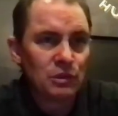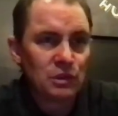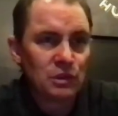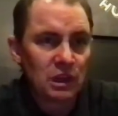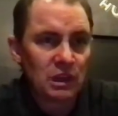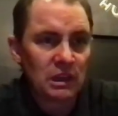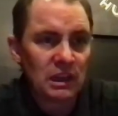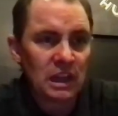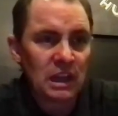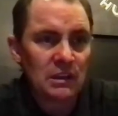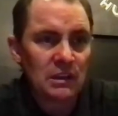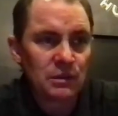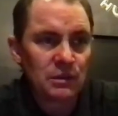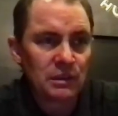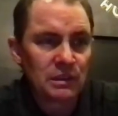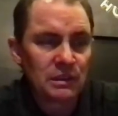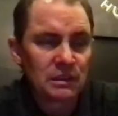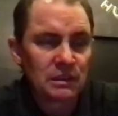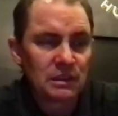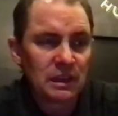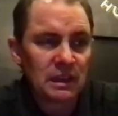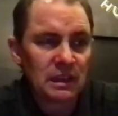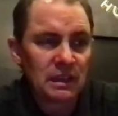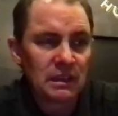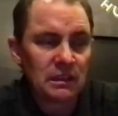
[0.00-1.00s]
John
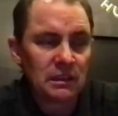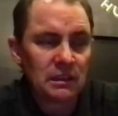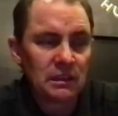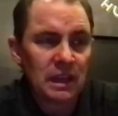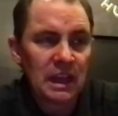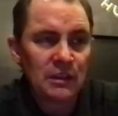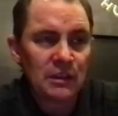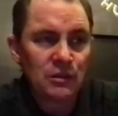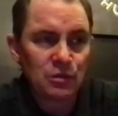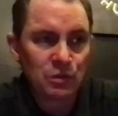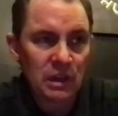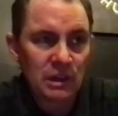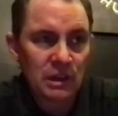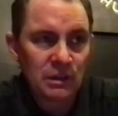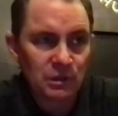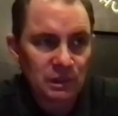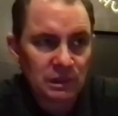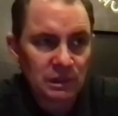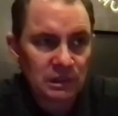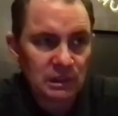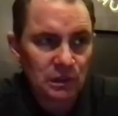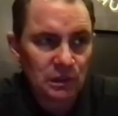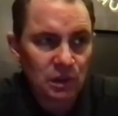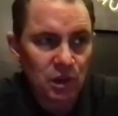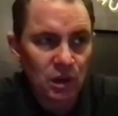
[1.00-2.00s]
Hendricks and Andrew
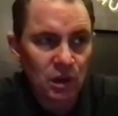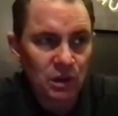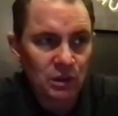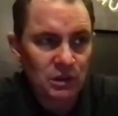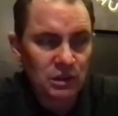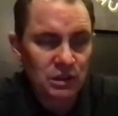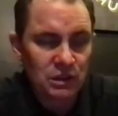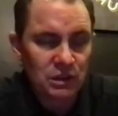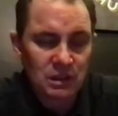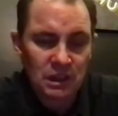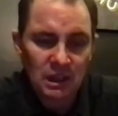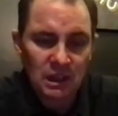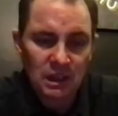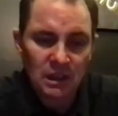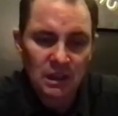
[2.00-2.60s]
Hendricks launched